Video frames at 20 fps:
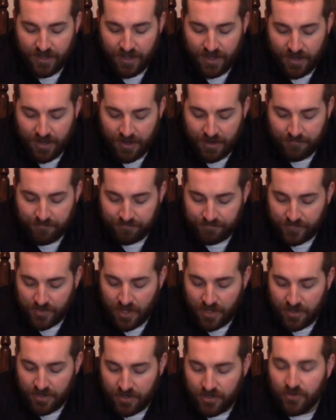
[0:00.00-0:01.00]
Um,
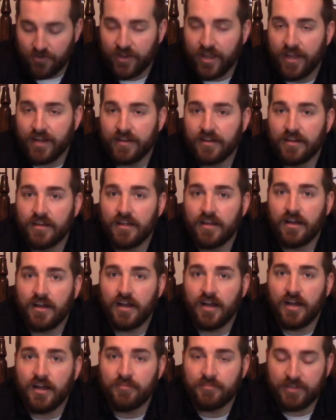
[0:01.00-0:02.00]
again,
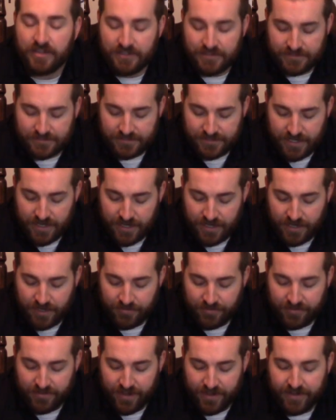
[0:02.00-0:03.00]
I'm going to say I'm
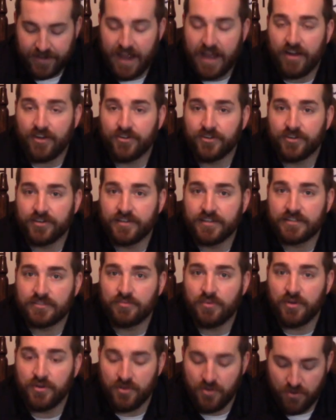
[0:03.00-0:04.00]
going to take Callender on this
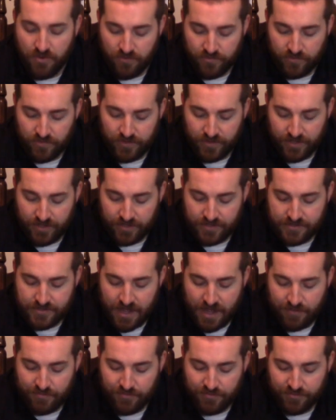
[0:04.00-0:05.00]
one over the
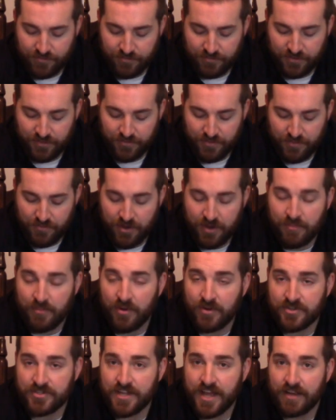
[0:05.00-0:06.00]
sophomore from Plymouth White
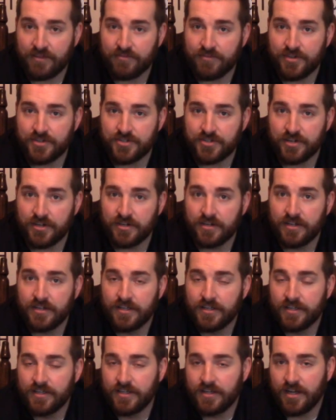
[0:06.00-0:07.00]
Marsh, Zach Fisher,
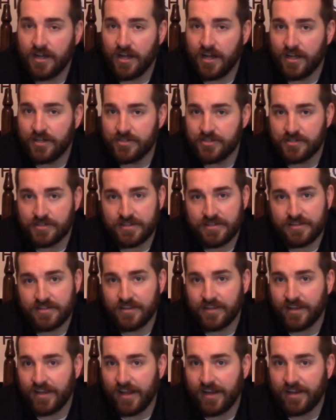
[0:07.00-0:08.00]
uh, just because
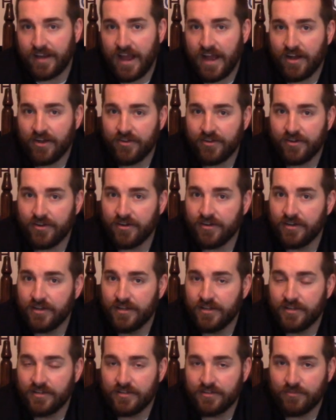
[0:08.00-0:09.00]
Ian Callender
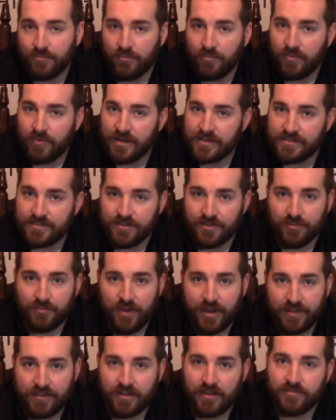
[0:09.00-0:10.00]
wrestled a
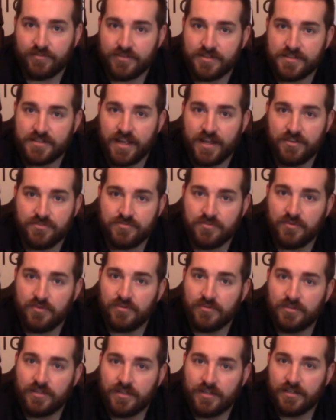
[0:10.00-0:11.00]
way tougher
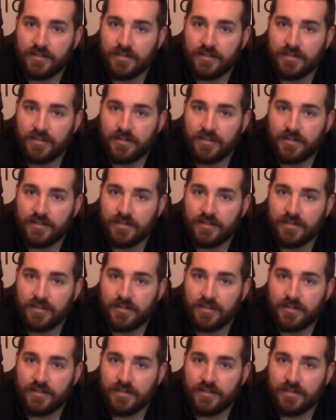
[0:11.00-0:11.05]
schedule.